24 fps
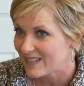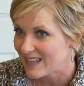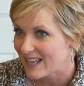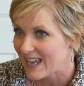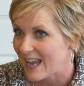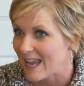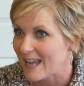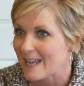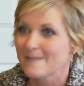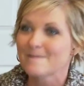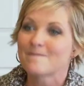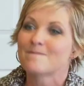
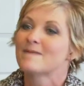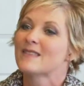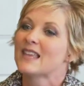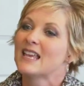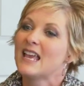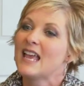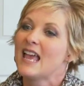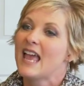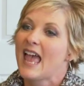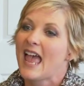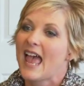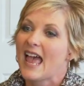Okay,
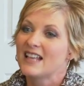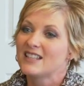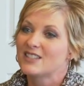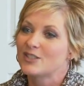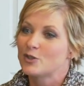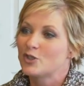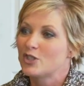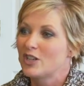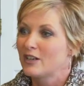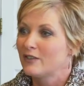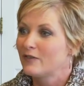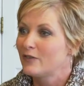and
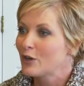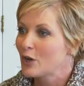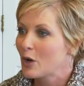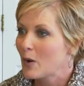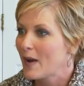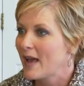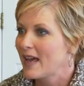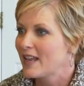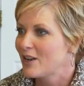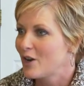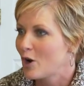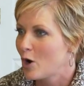so Jennifer, go
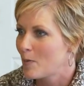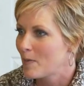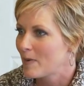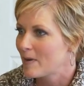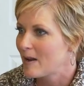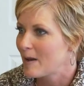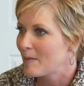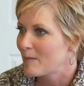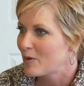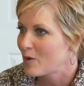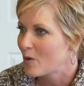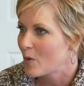ahead and open
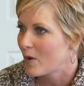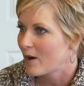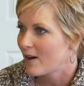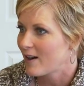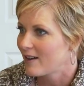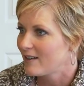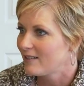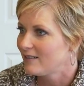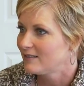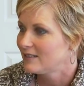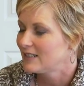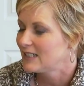up
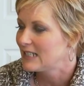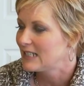your